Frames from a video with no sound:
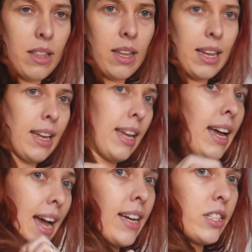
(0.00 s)
it
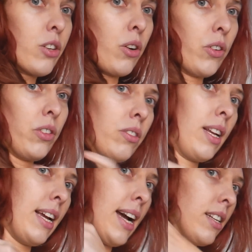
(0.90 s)
has gone
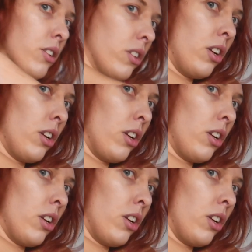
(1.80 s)
a